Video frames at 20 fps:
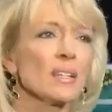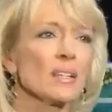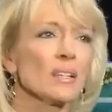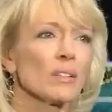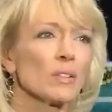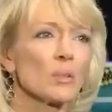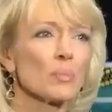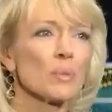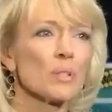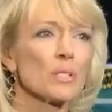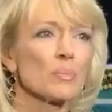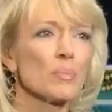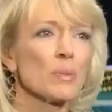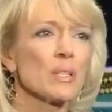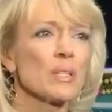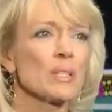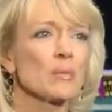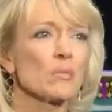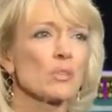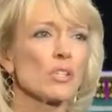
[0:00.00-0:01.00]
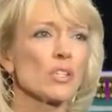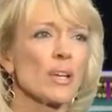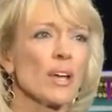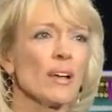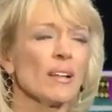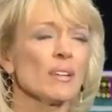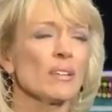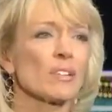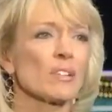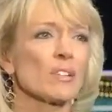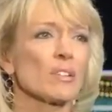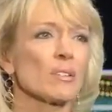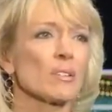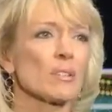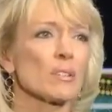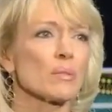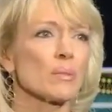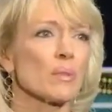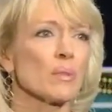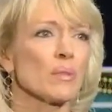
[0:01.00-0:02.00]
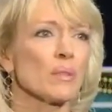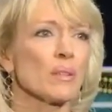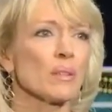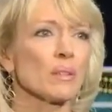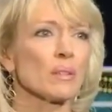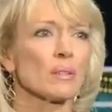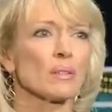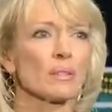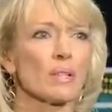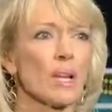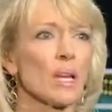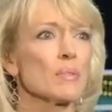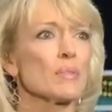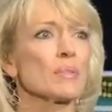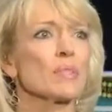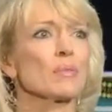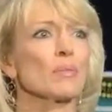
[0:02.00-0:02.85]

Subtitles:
There must be some challenges with the types of